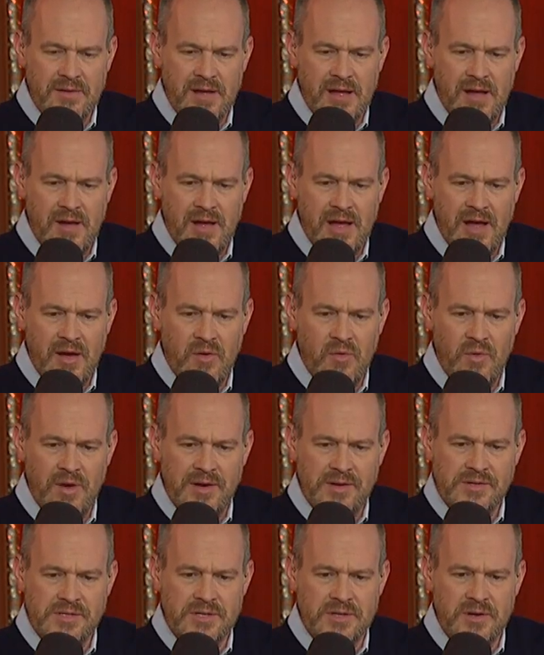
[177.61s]
how how it
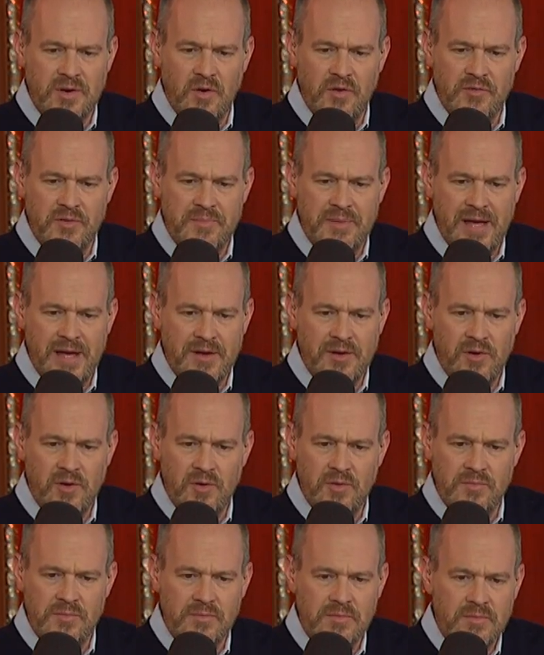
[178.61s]
went uh, over back
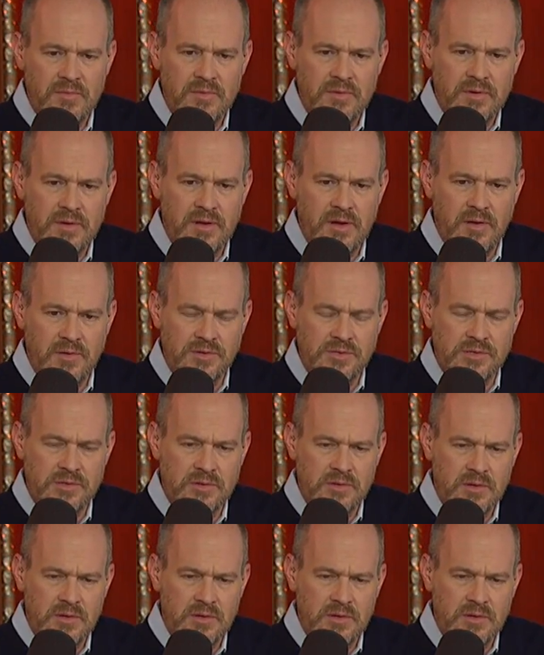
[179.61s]
home, Coach.